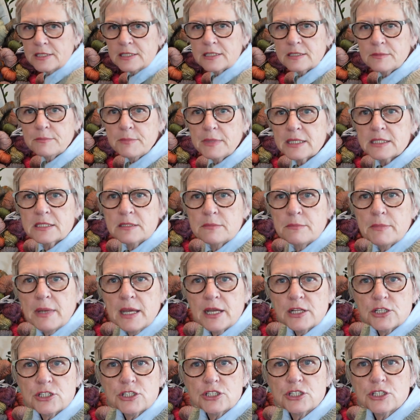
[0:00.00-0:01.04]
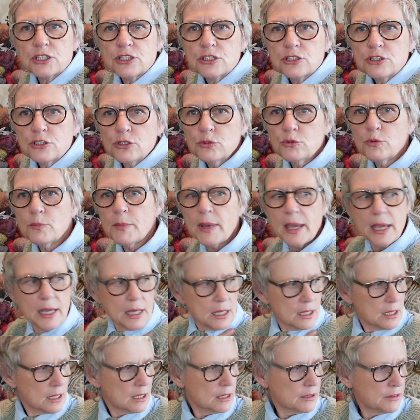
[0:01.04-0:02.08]
some mix and match to
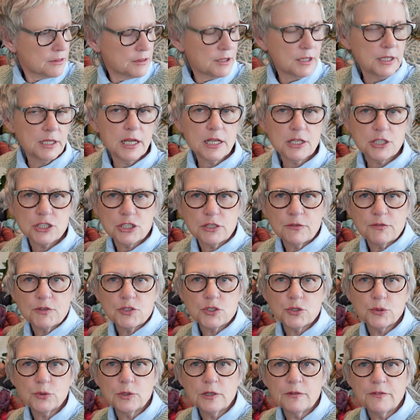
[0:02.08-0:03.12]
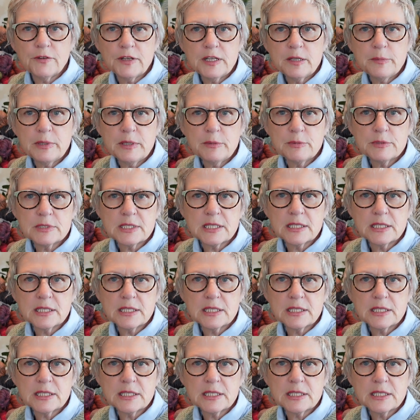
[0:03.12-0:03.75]
make the Nightshift Shawl, if anybody was